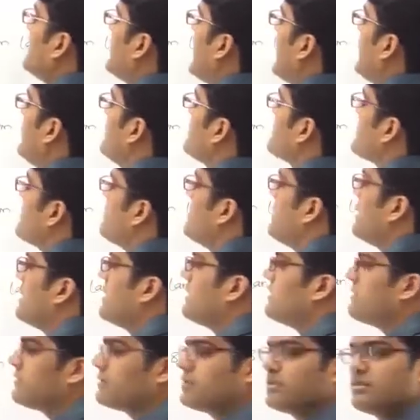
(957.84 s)
lines and make
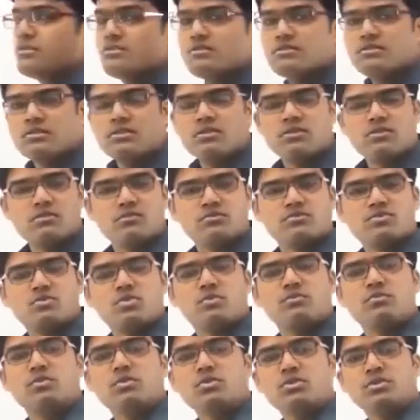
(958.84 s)
it, you know,
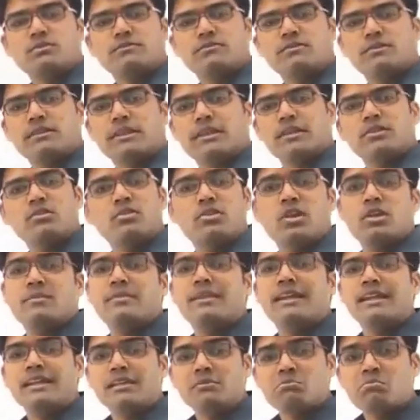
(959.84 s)
so beautiful that you will
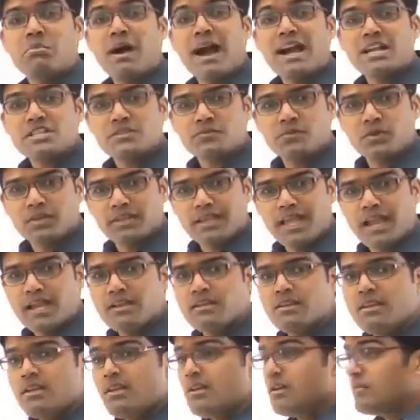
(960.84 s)
not be getting marks for
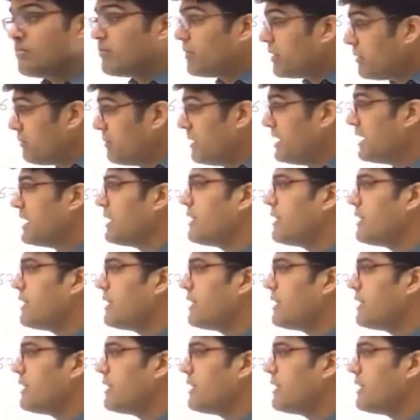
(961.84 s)
that. But be